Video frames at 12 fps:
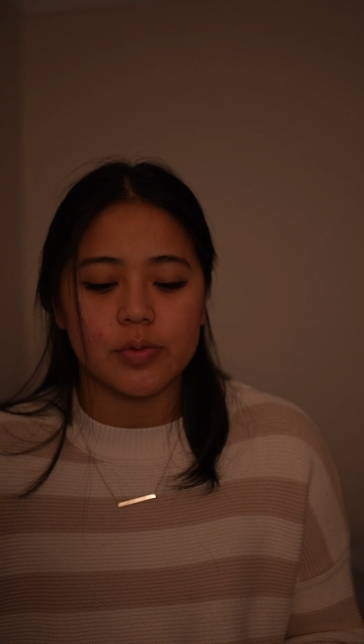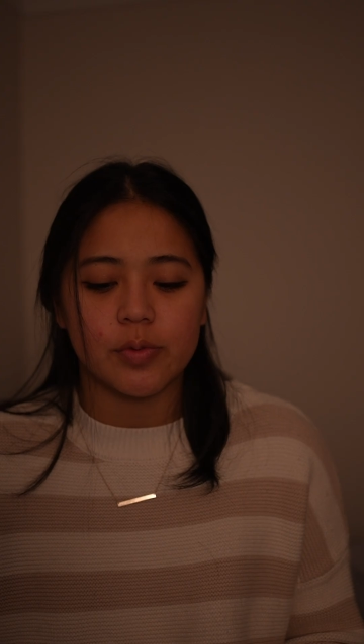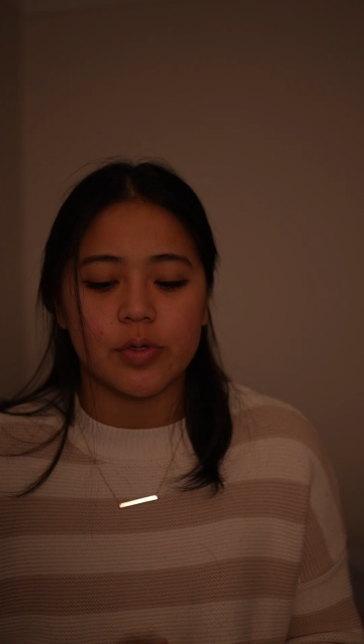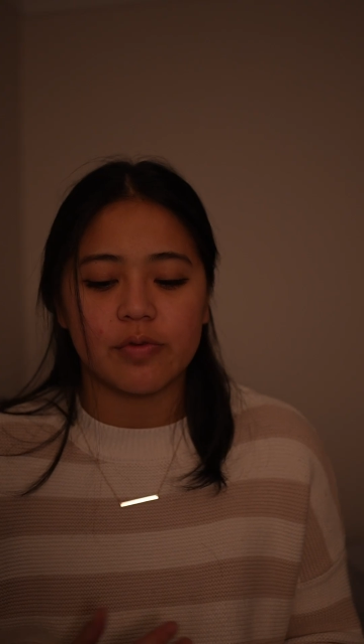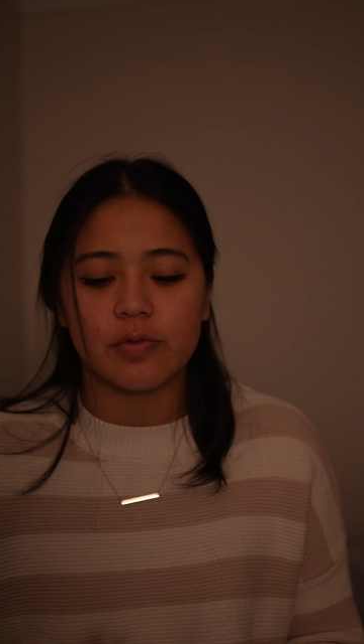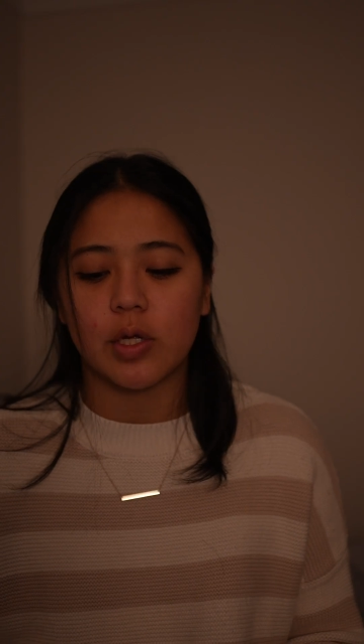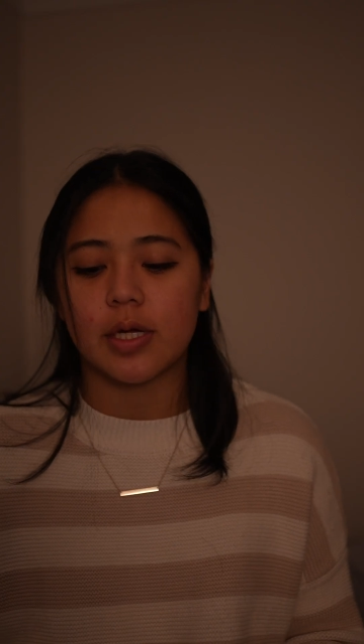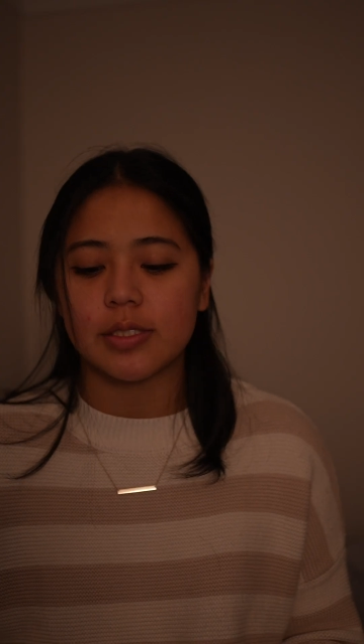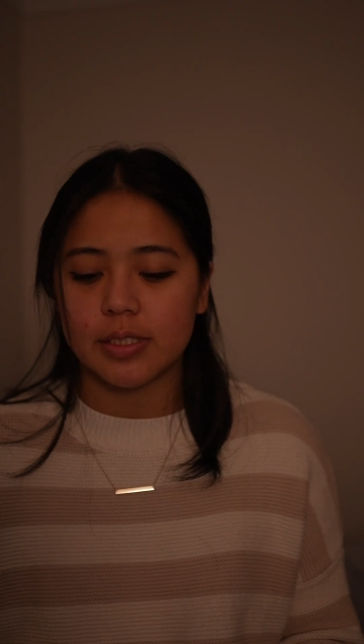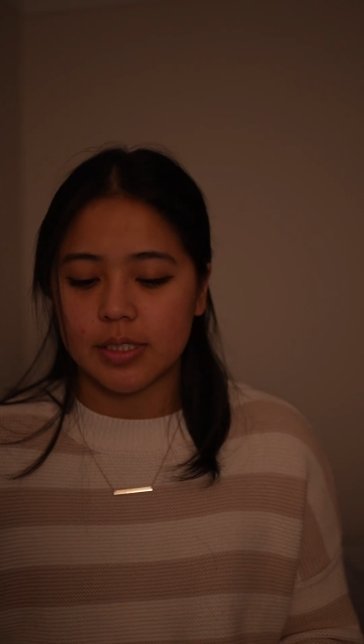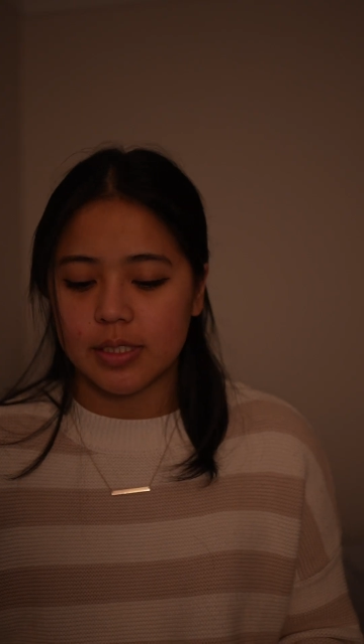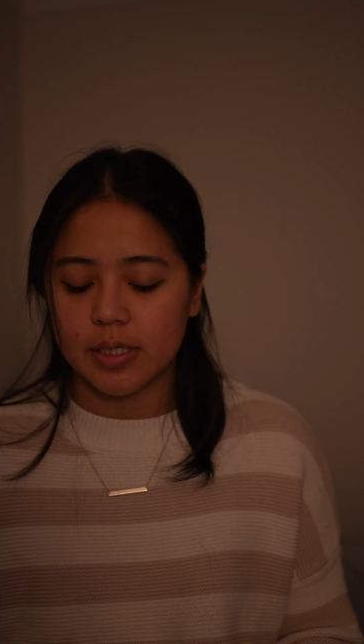where you've lost
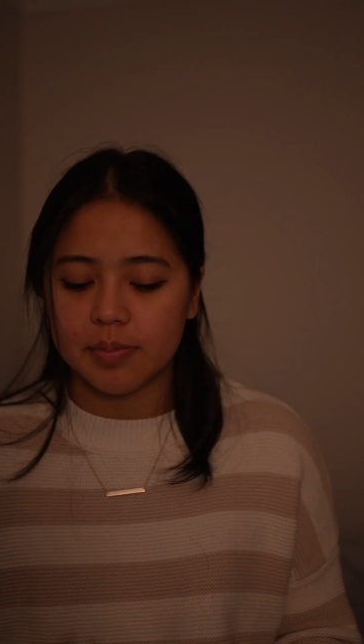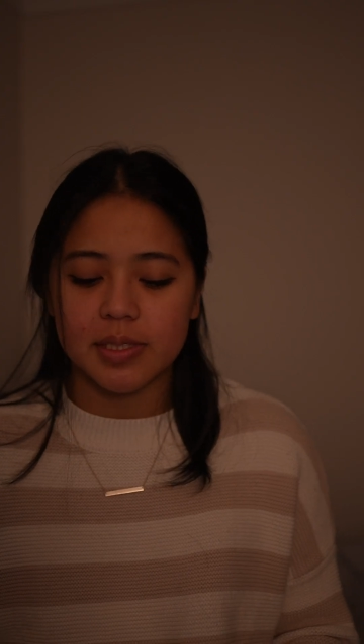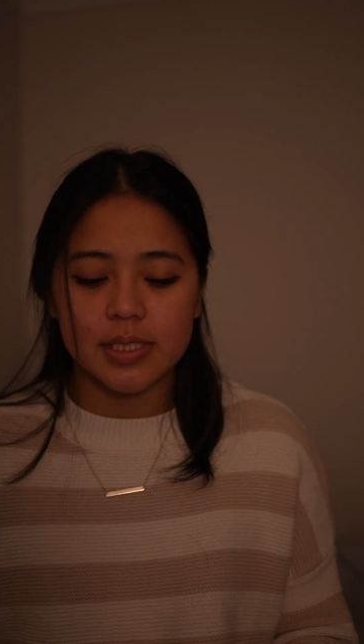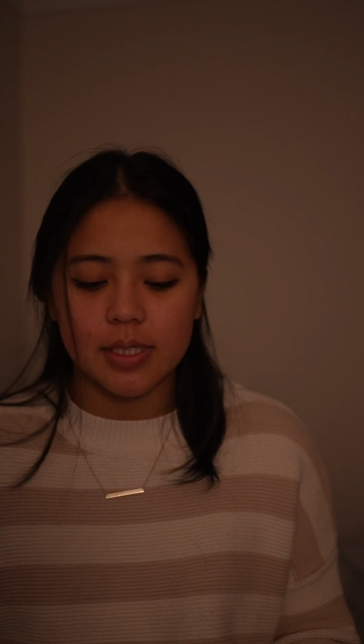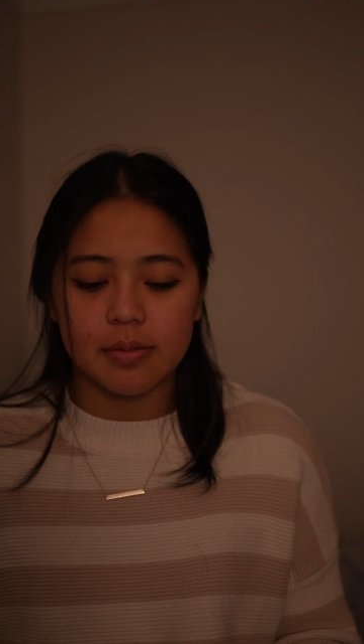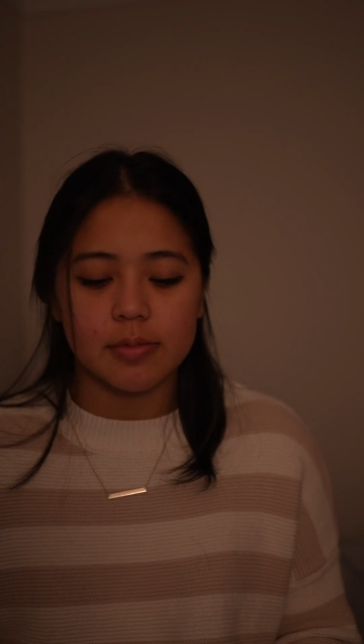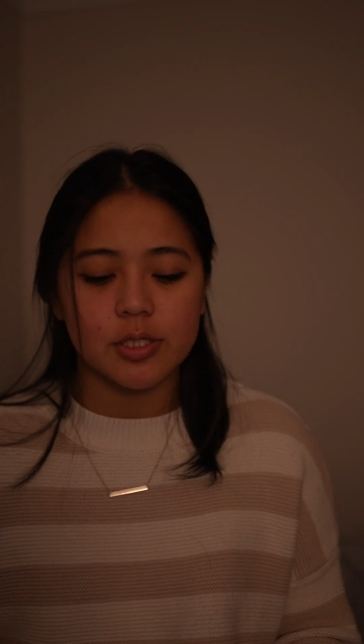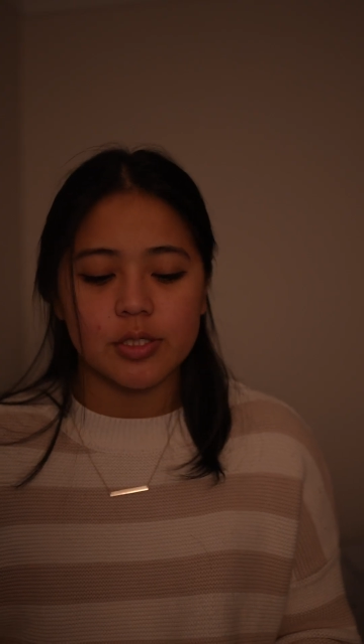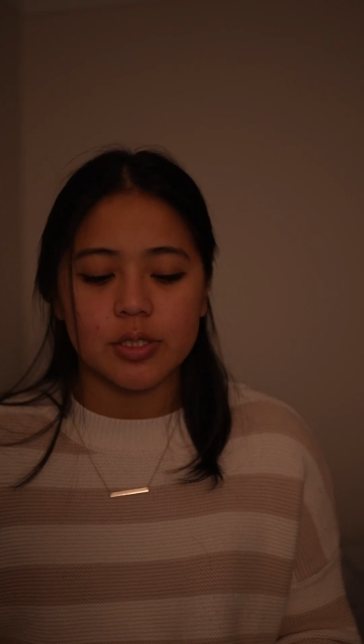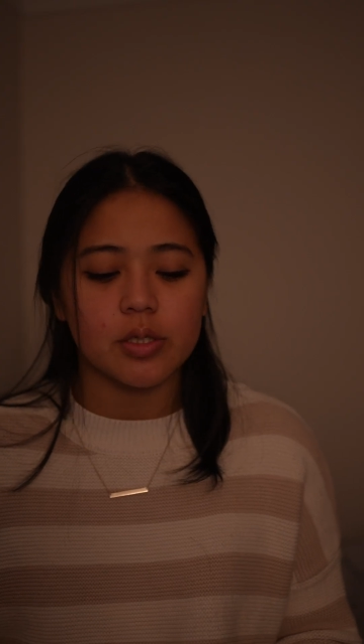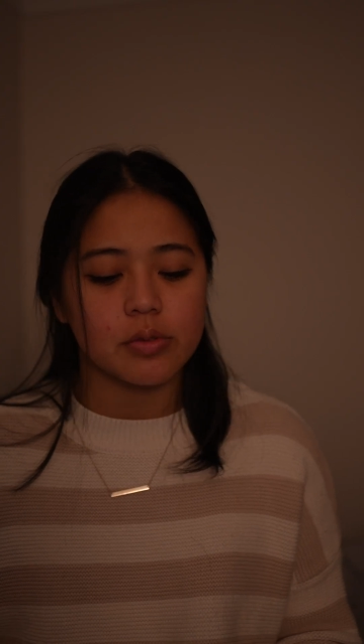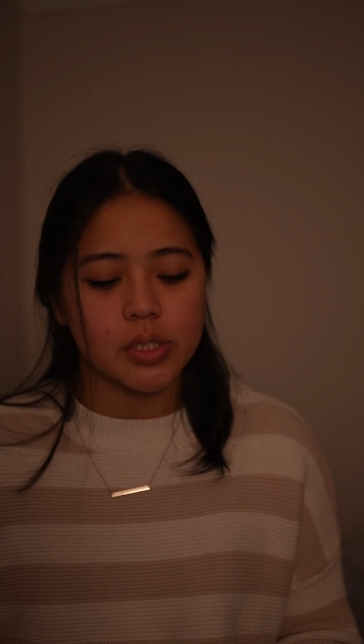detail because the image is
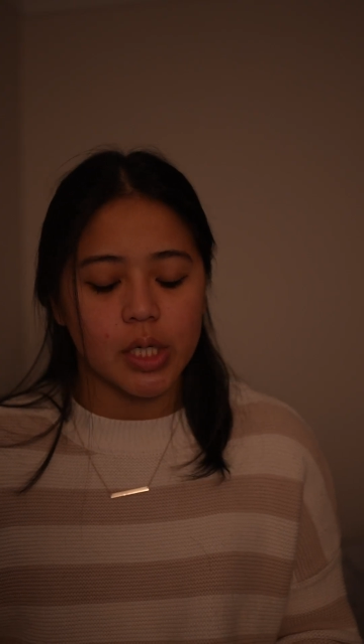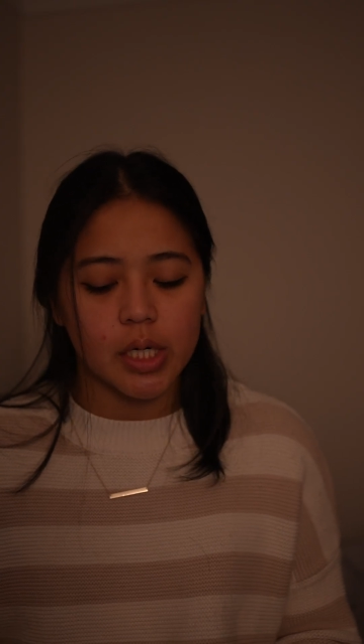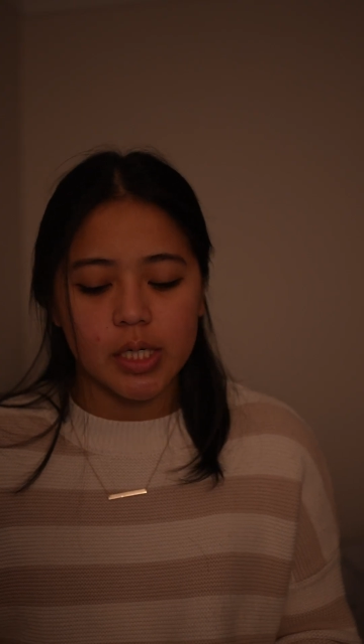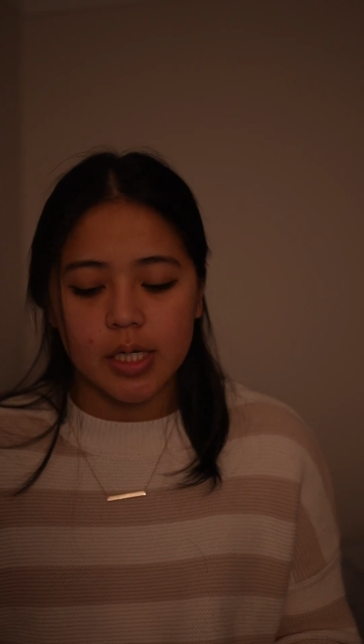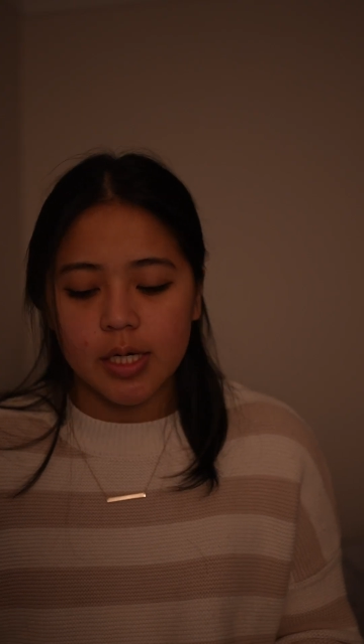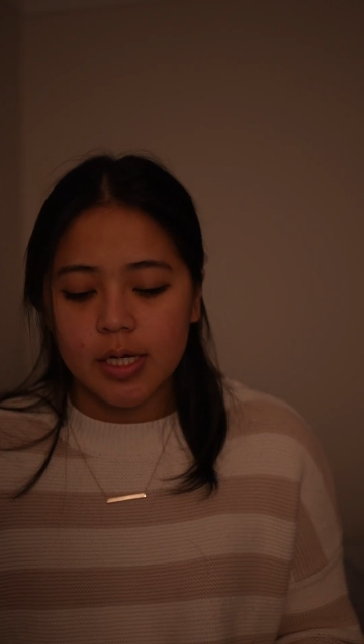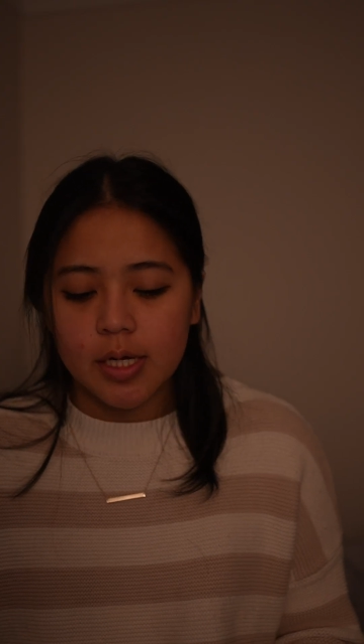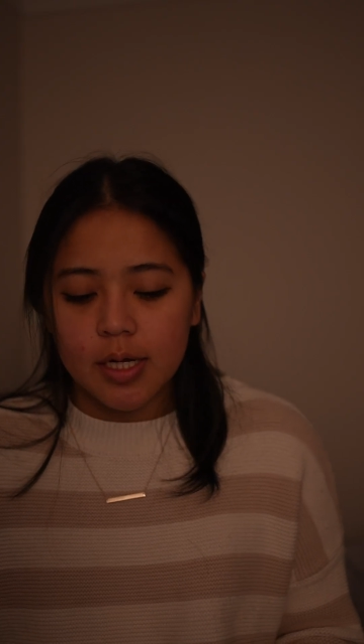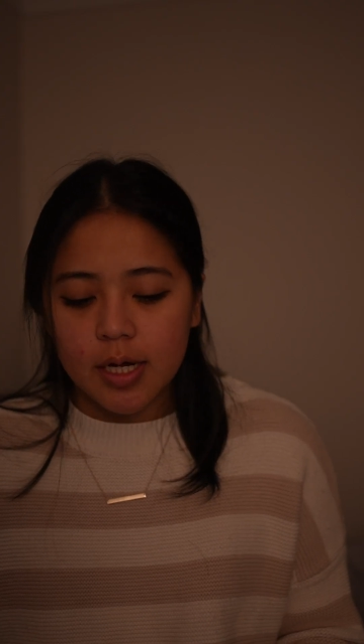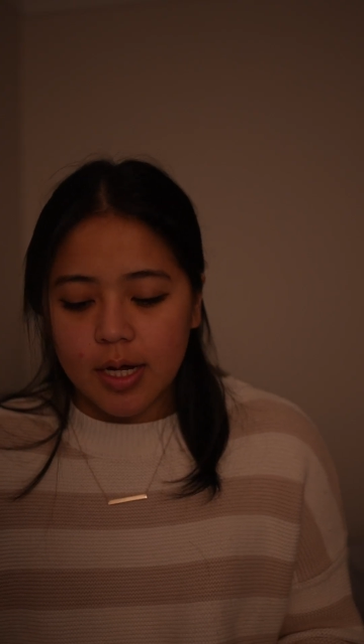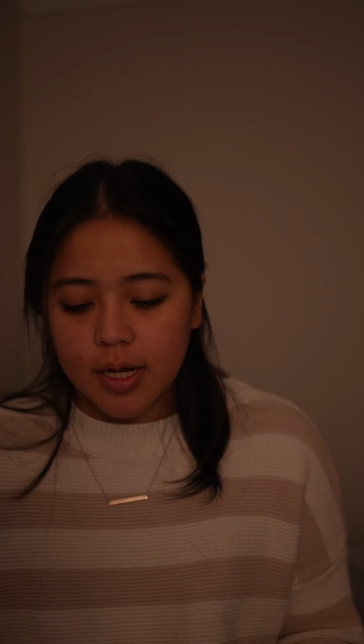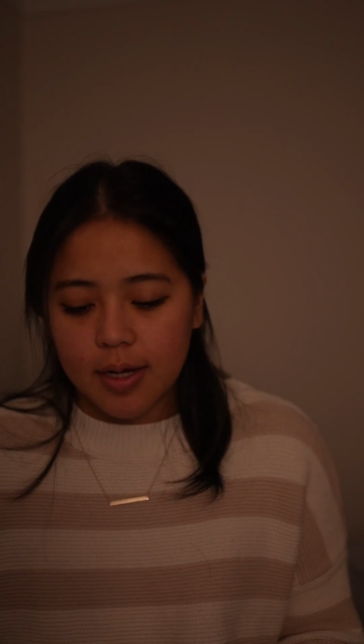so dark.
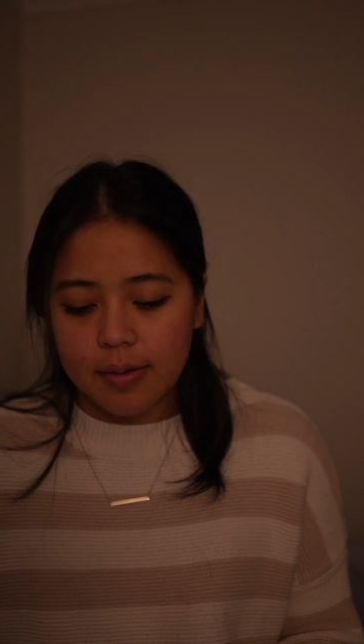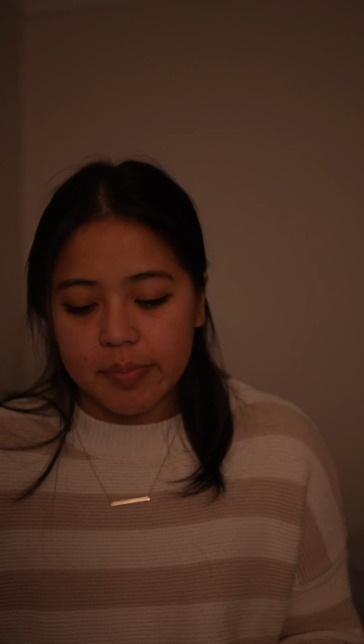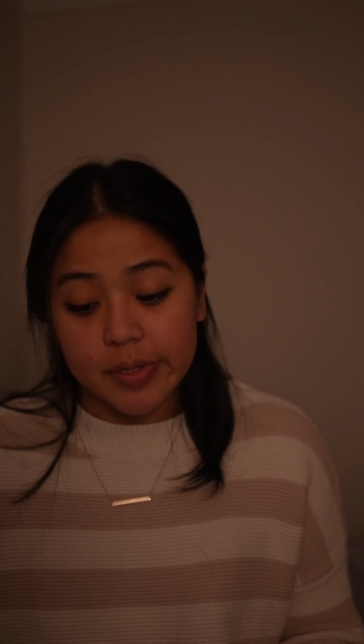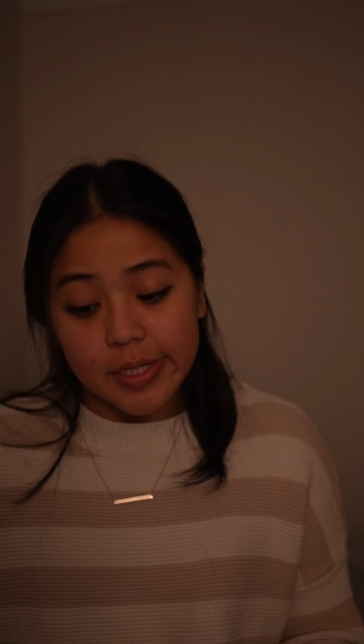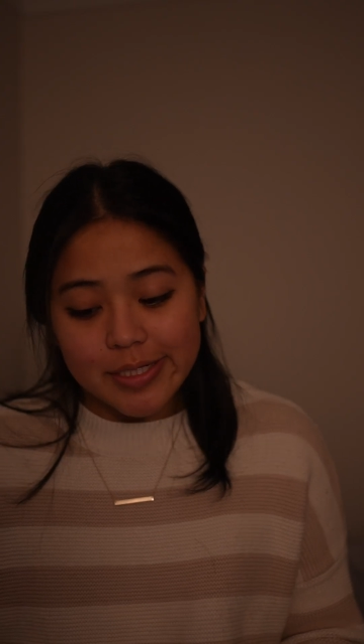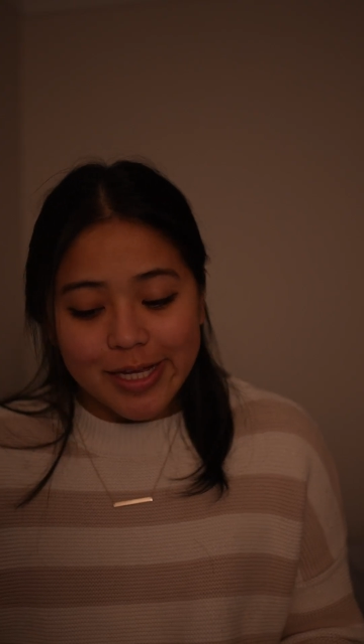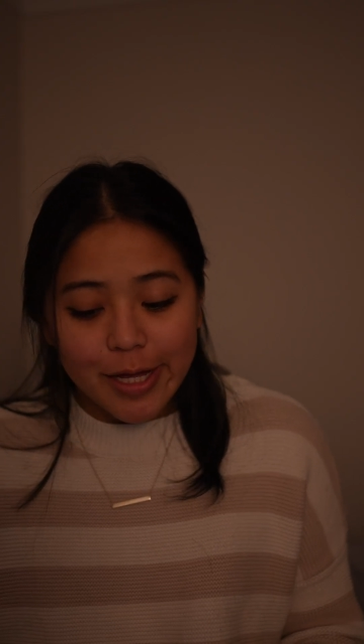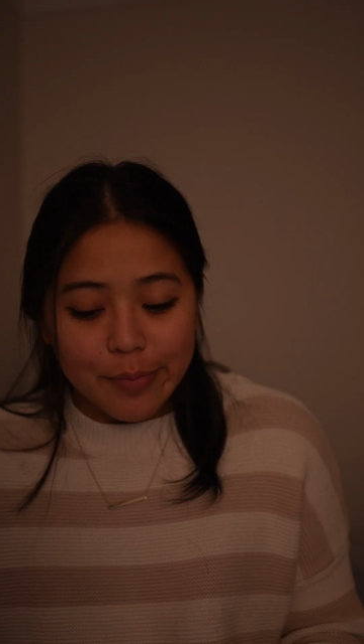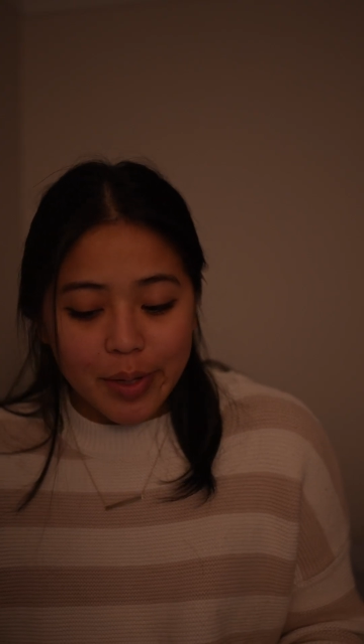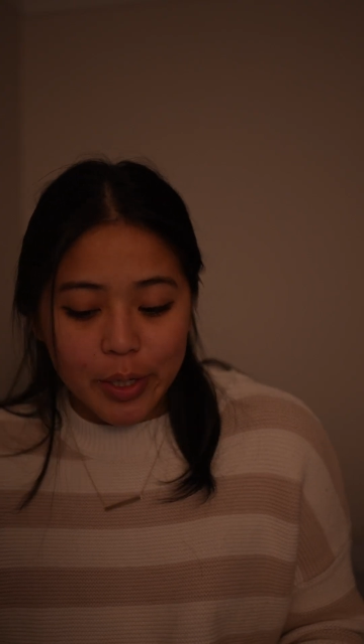But that's kind of my